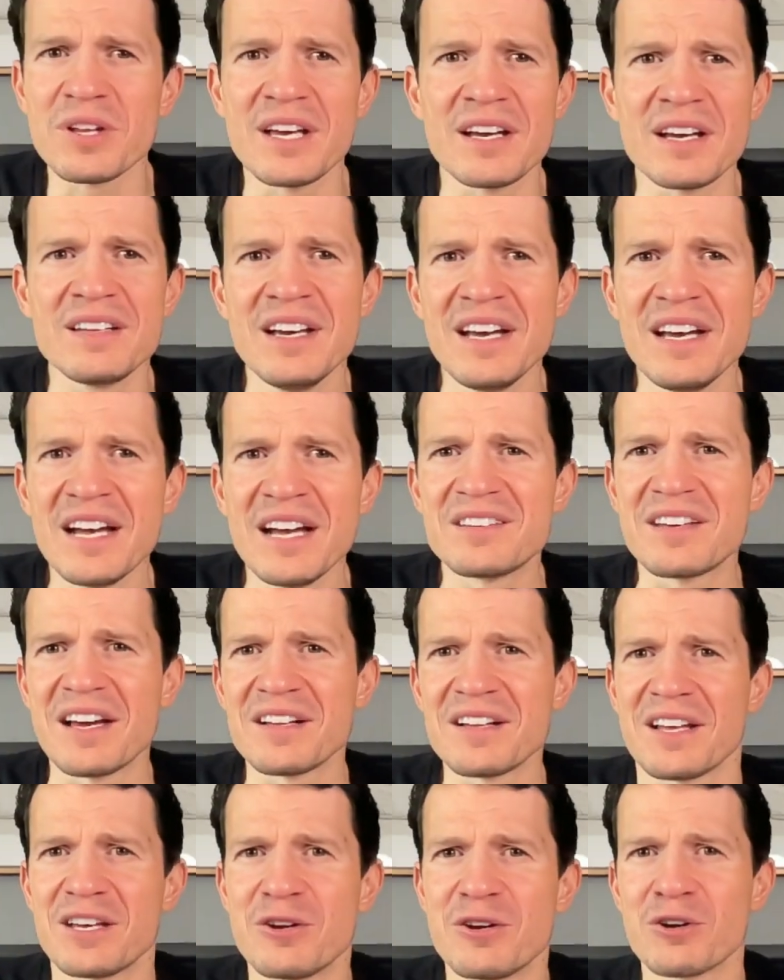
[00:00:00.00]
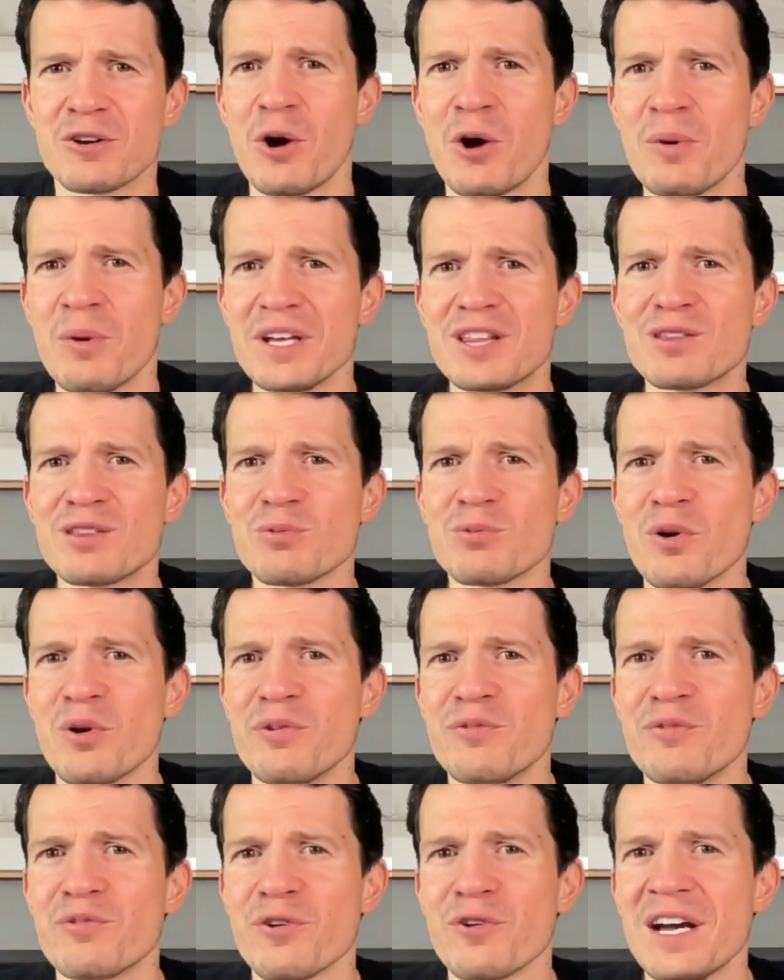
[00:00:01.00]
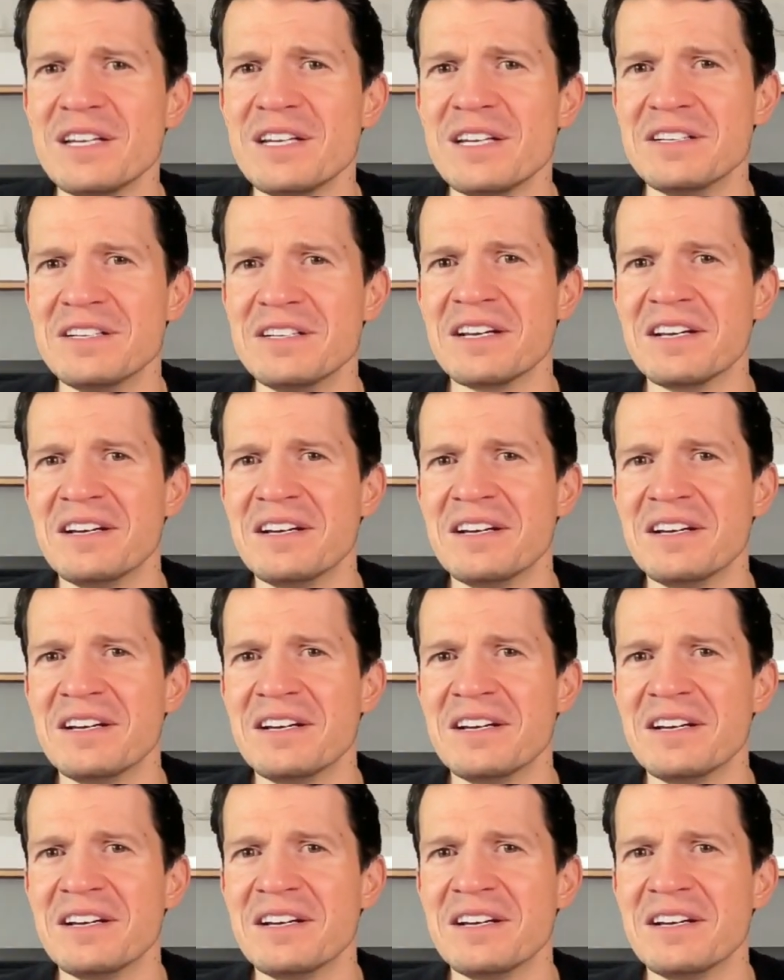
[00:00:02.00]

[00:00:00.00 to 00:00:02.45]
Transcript: Uh, it's kind of like you're going through a friend.